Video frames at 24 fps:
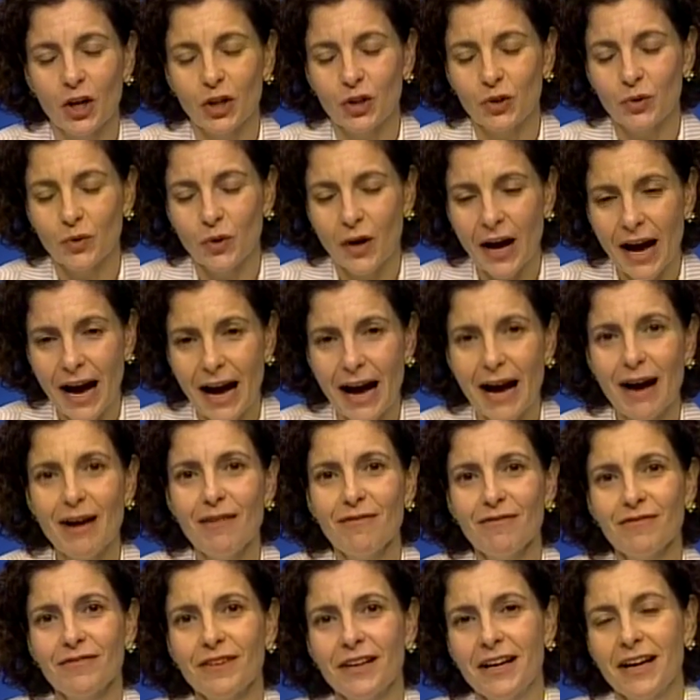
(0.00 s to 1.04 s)
You have
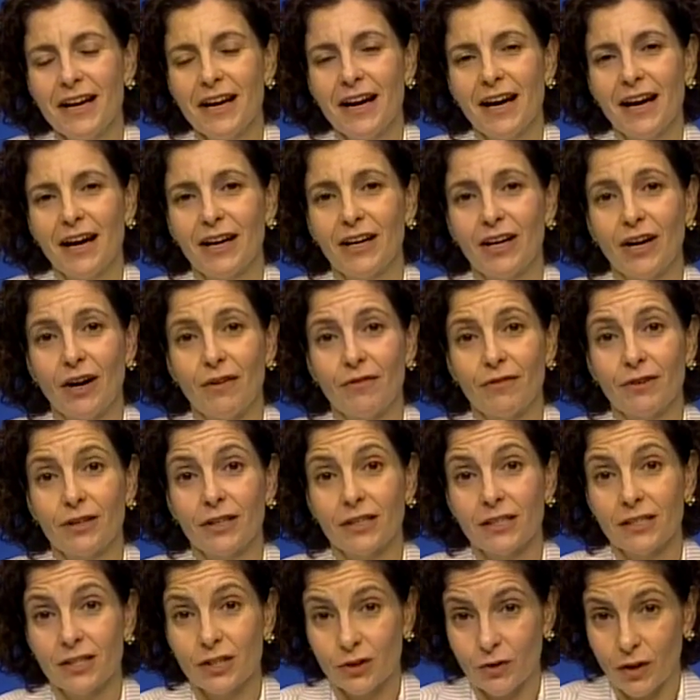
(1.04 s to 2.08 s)
a
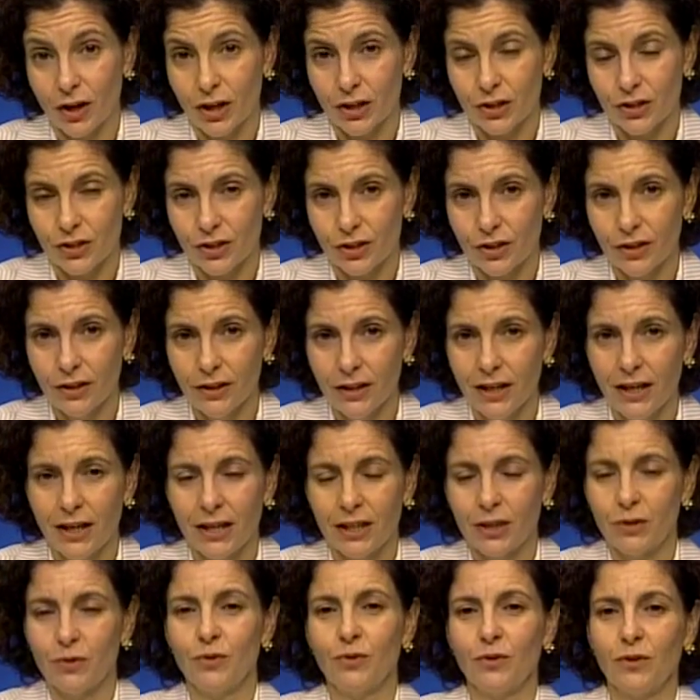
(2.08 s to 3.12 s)
governance structure
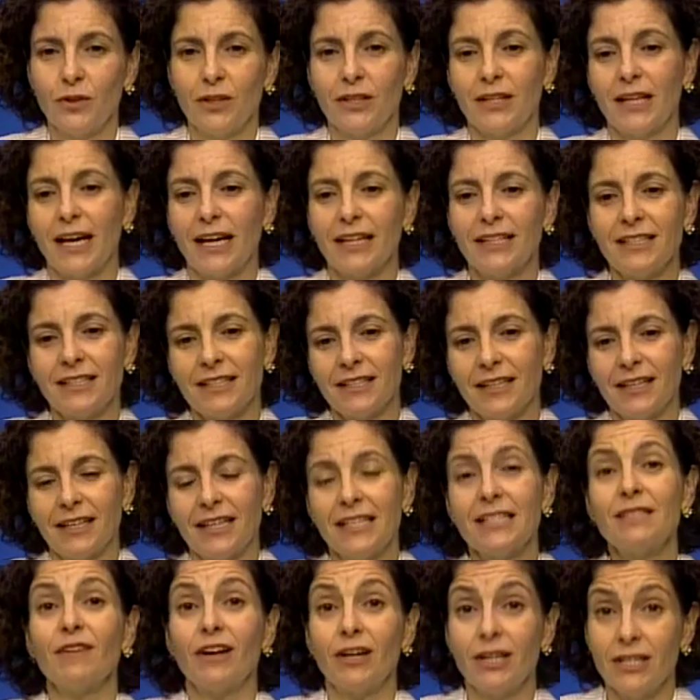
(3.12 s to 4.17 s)
that
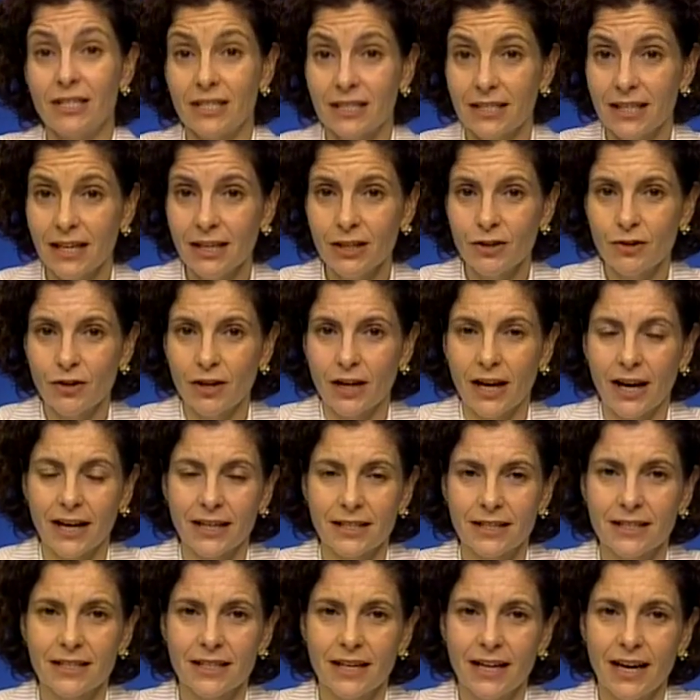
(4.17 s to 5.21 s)
is very
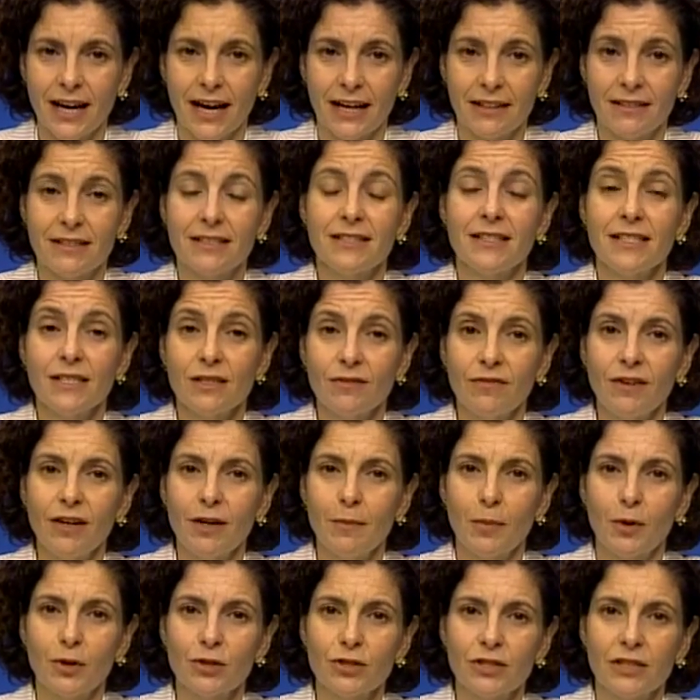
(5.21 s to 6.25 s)
decentralized, and this is very
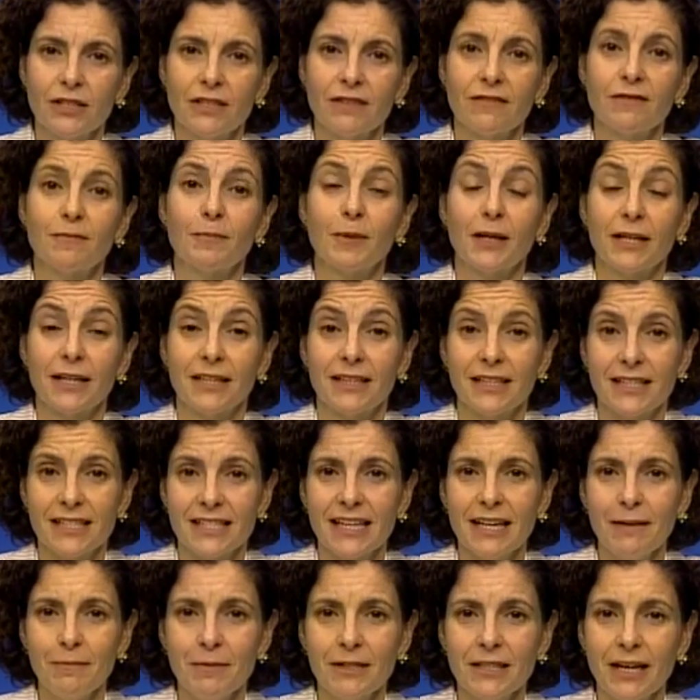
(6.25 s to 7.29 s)
positive, but at the
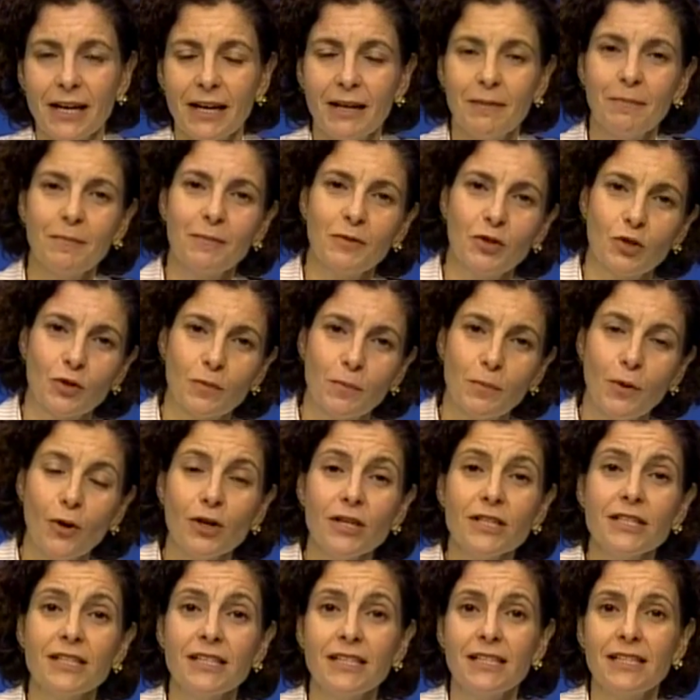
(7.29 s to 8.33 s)
same time your
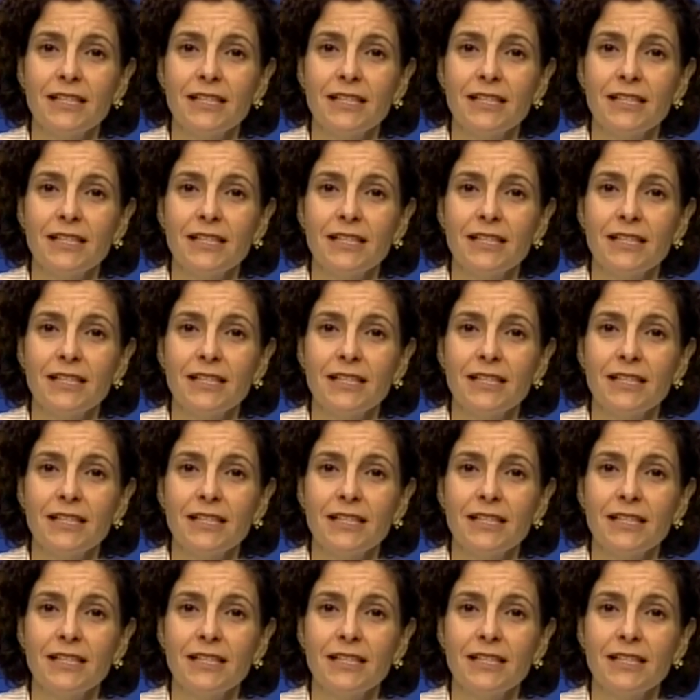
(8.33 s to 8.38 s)
policy